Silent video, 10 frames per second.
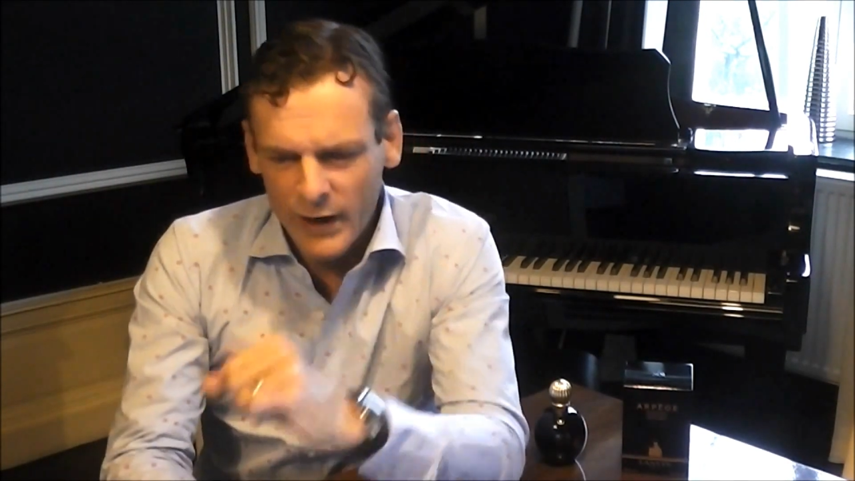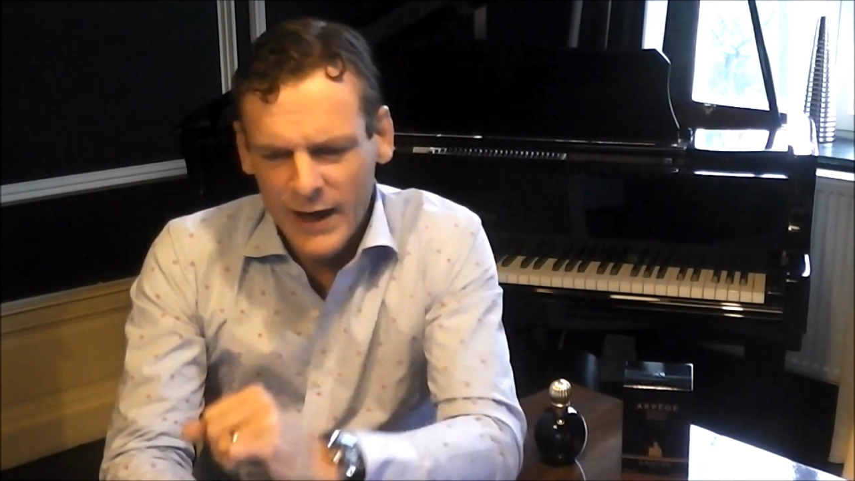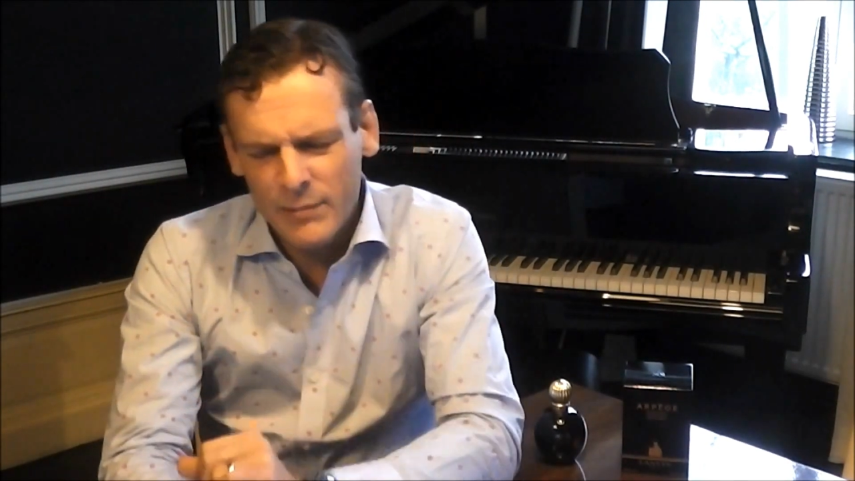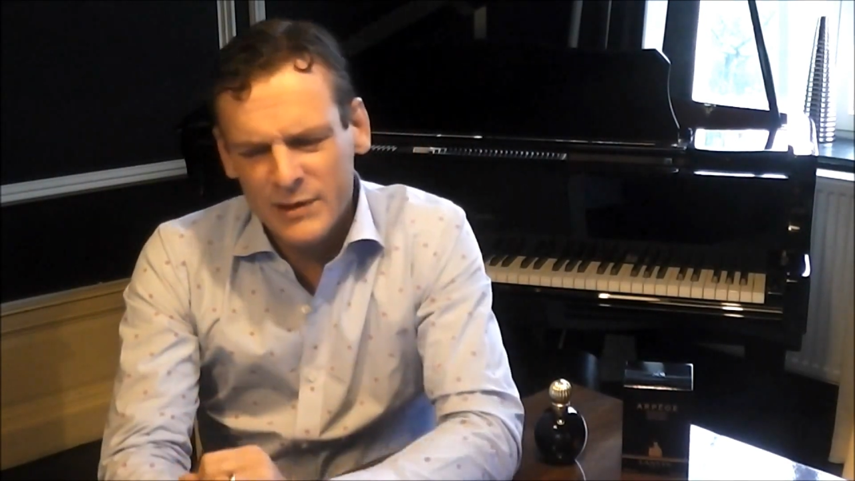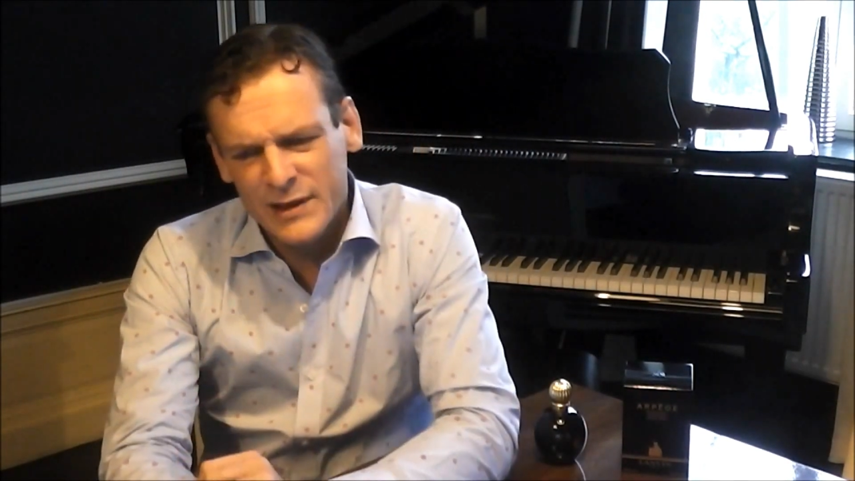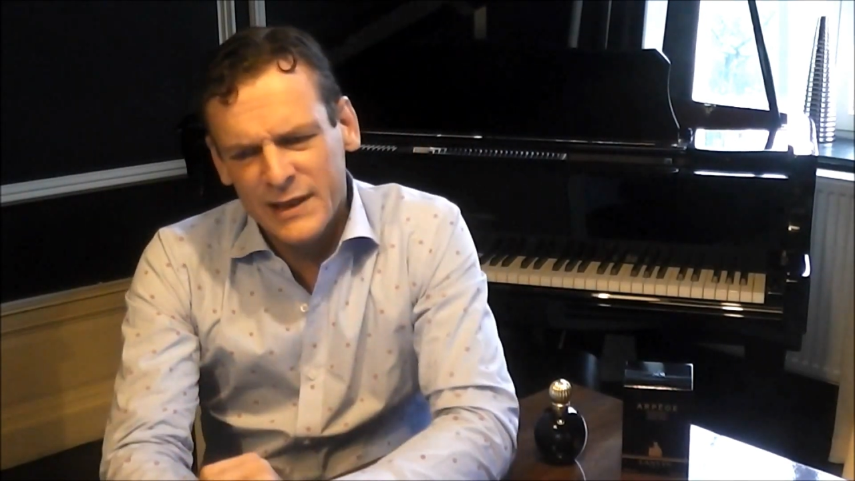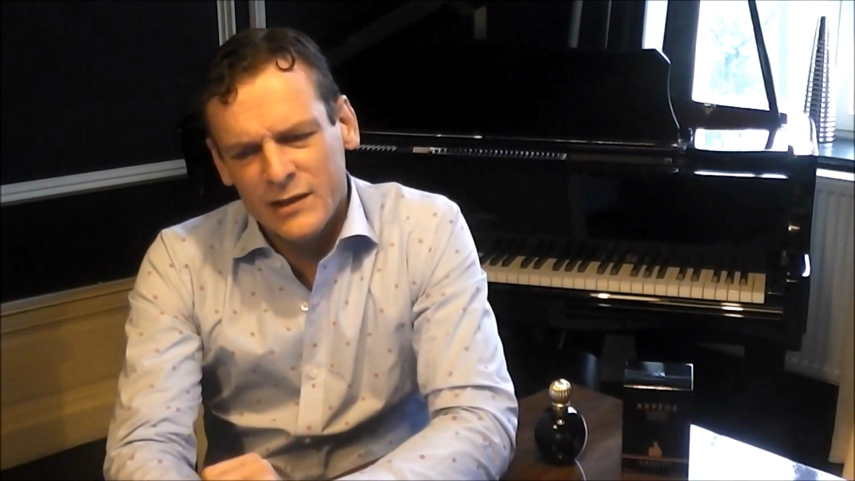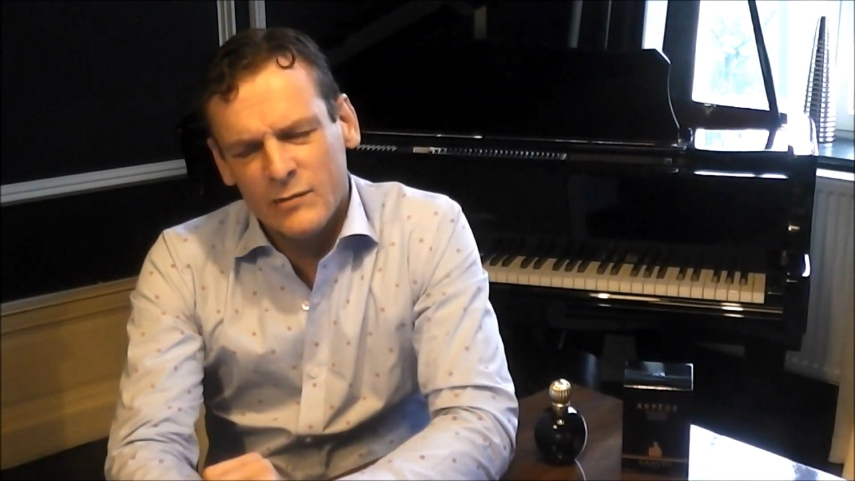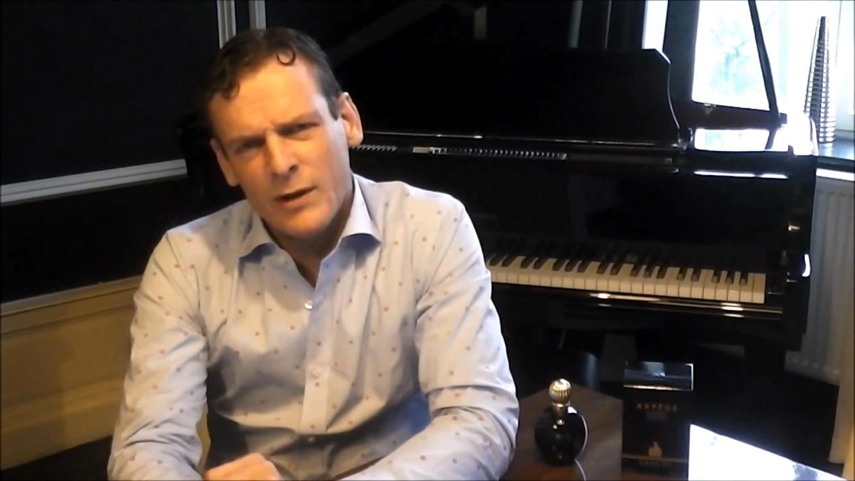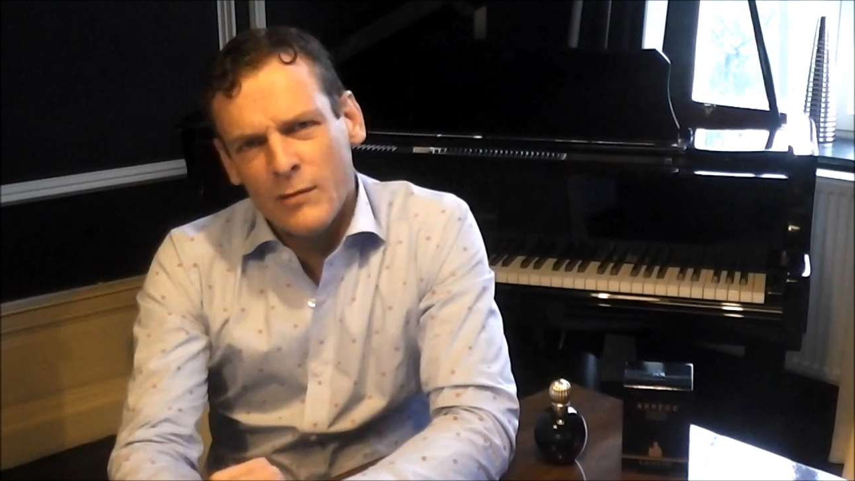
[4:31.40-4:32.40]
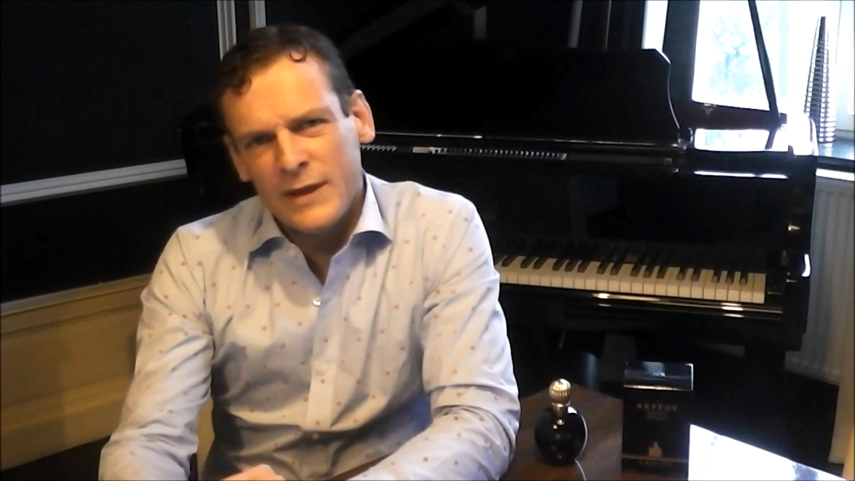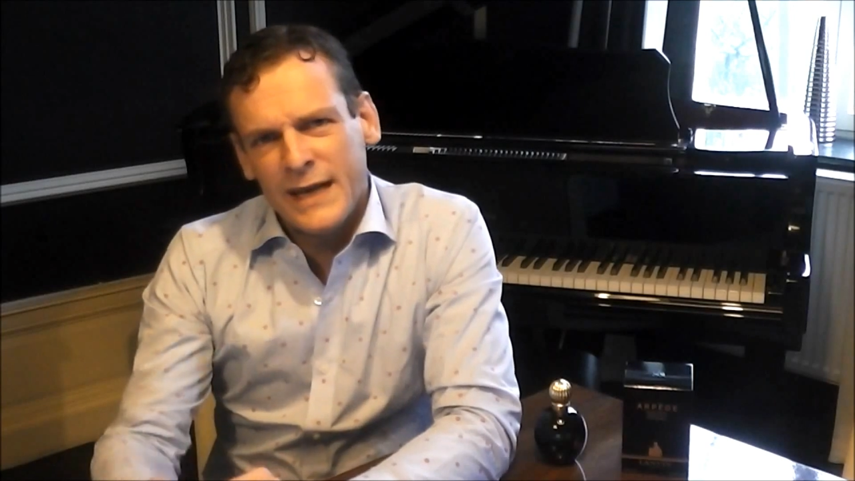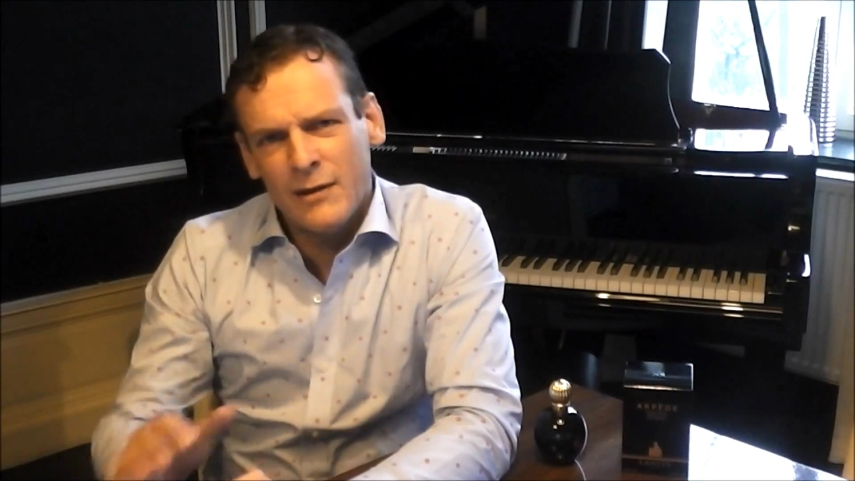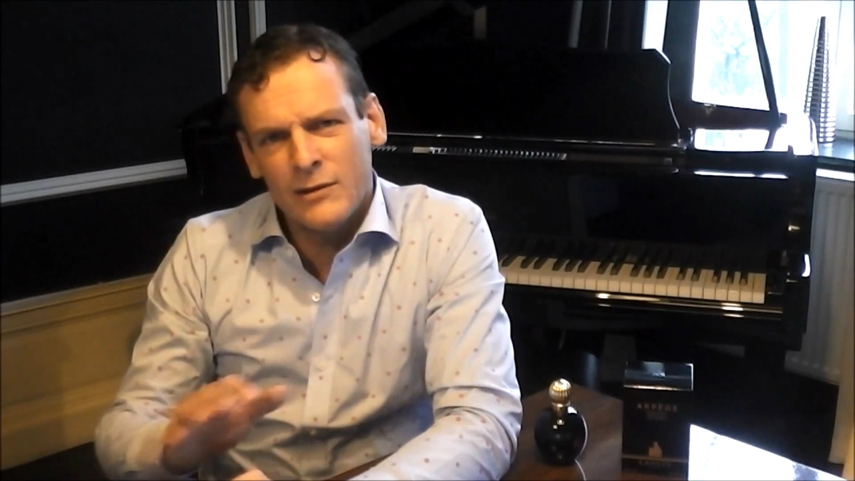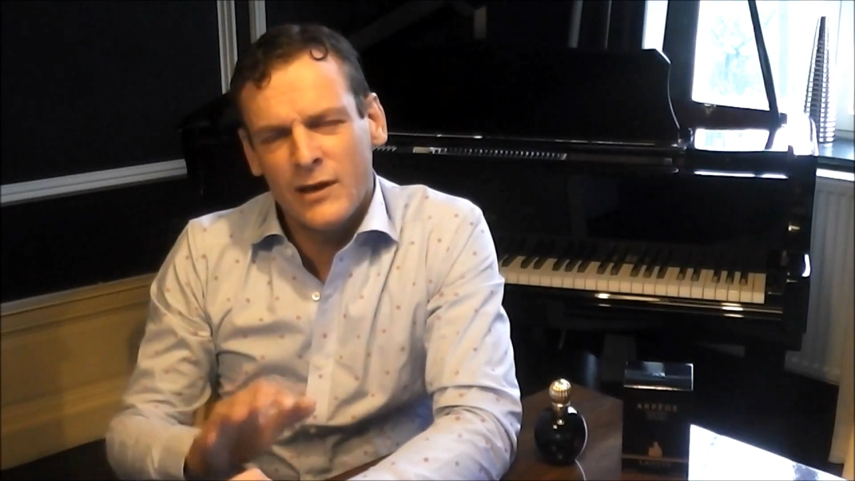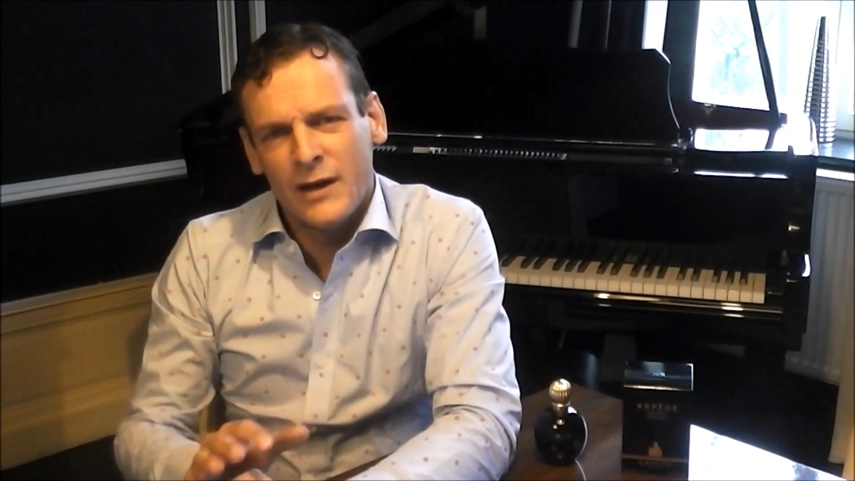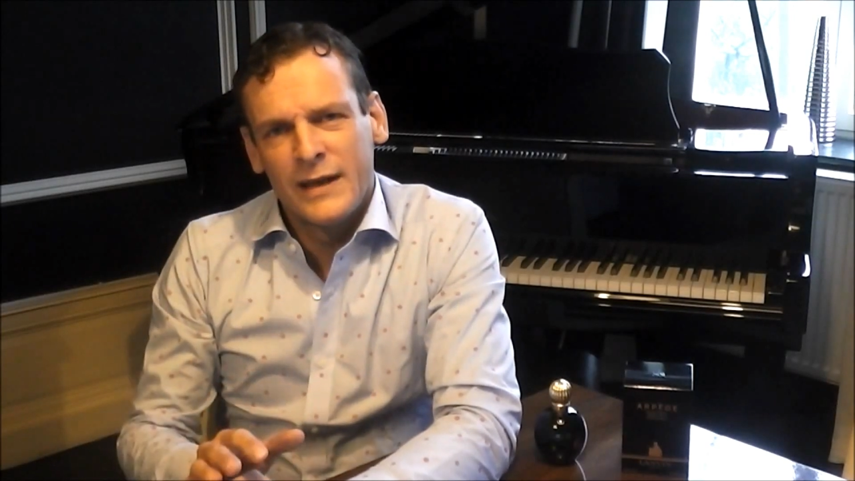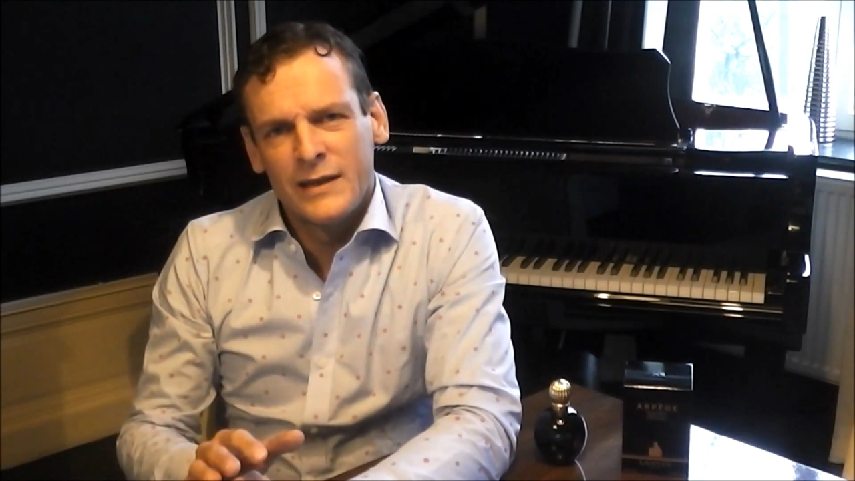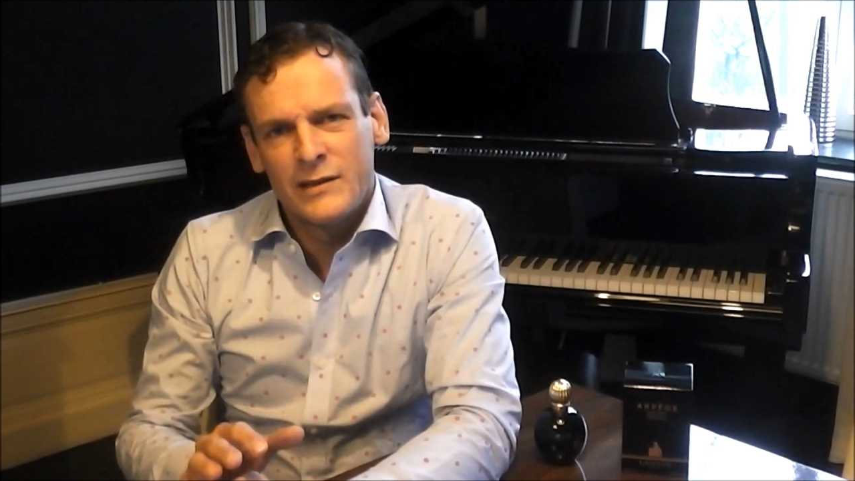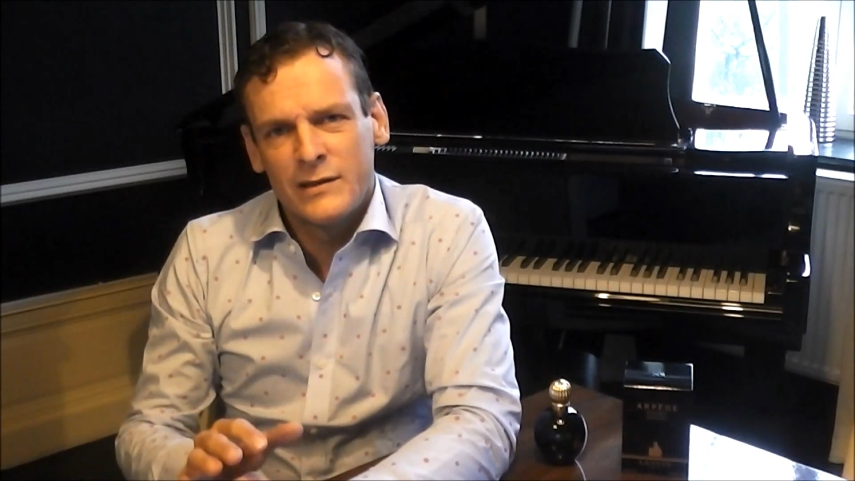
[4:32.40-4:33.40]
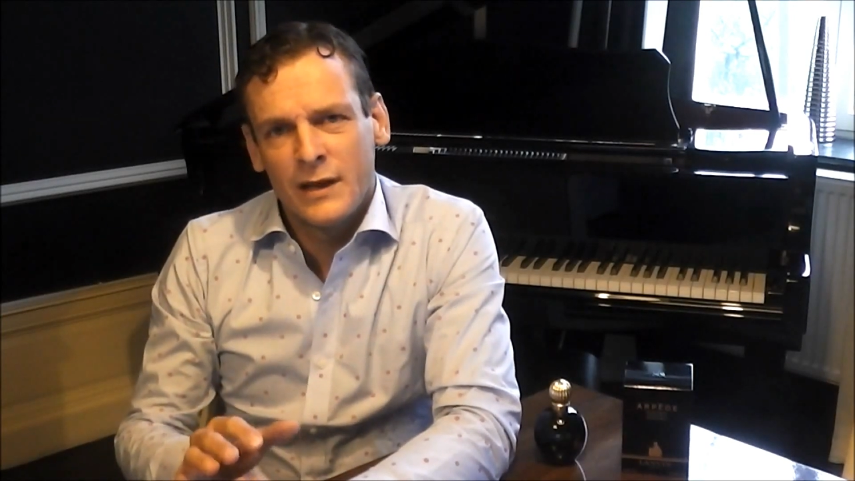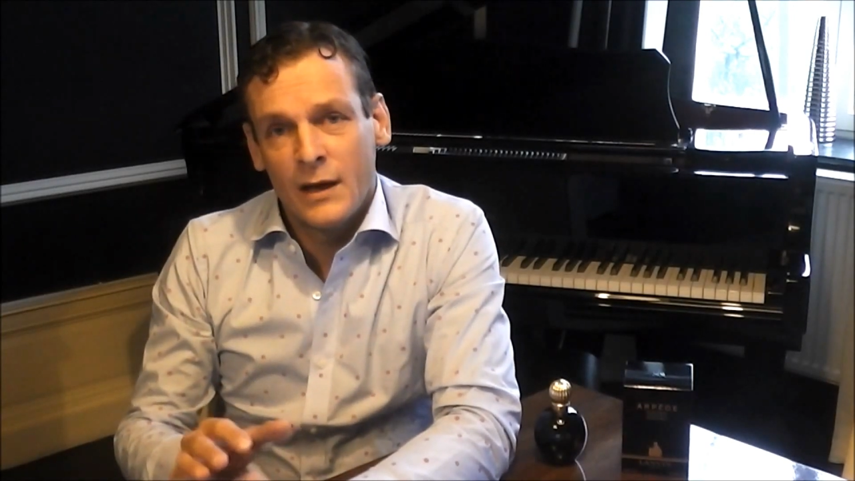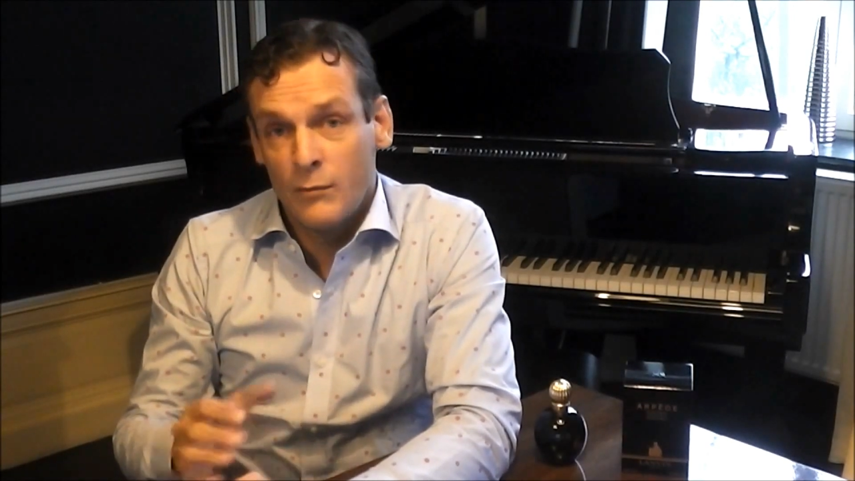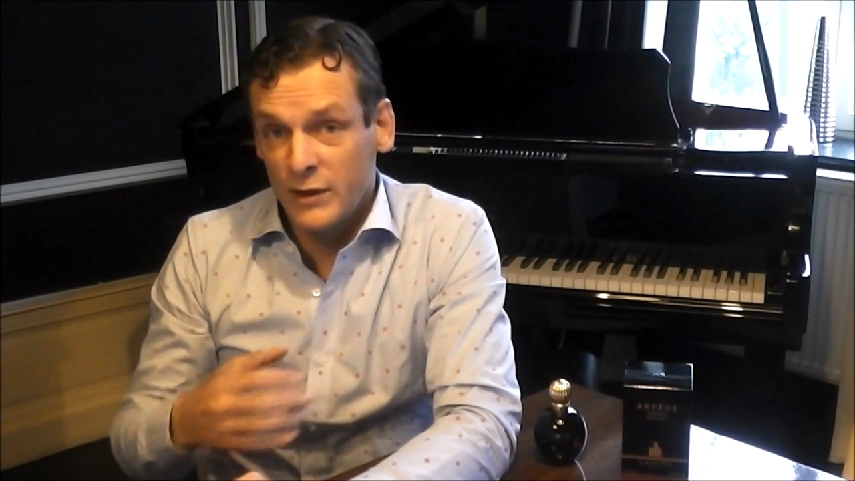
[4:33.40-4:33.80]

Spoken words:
happens is as well with the aldehydes,